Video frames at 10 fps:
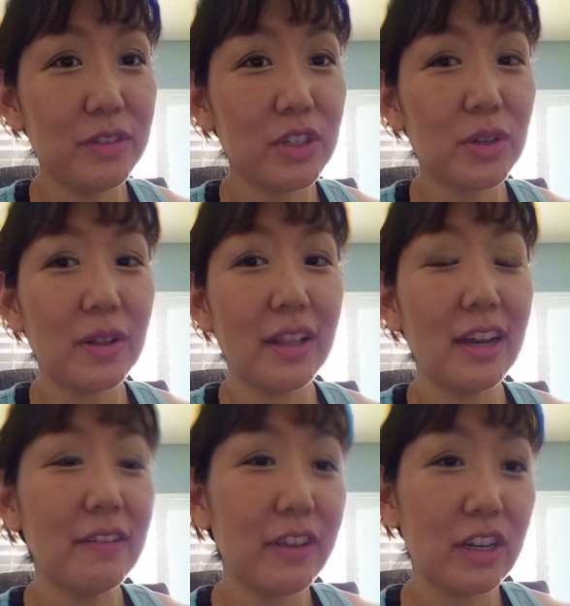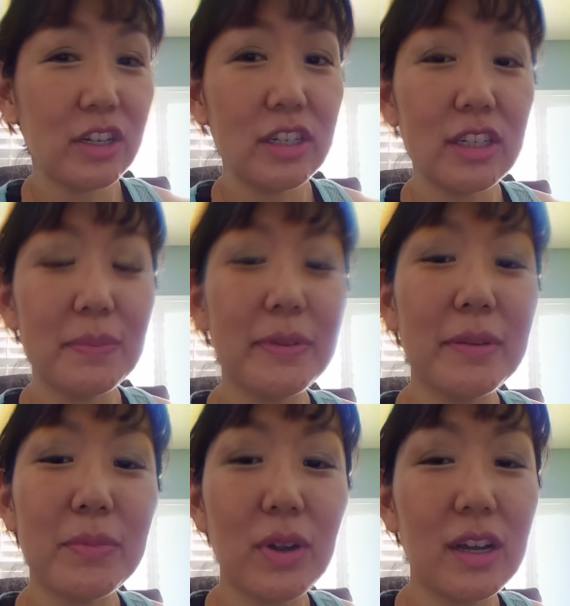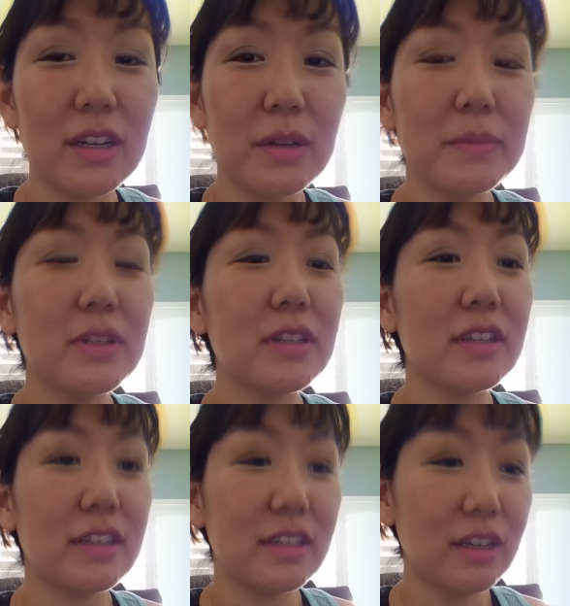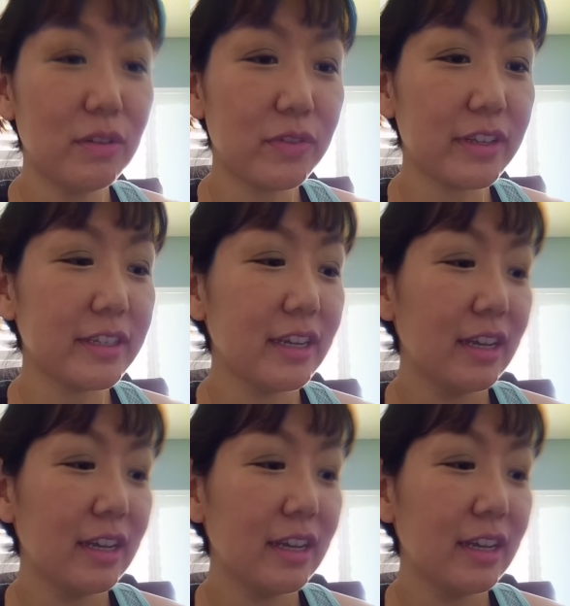So a lot of energy is being brought up to the surface.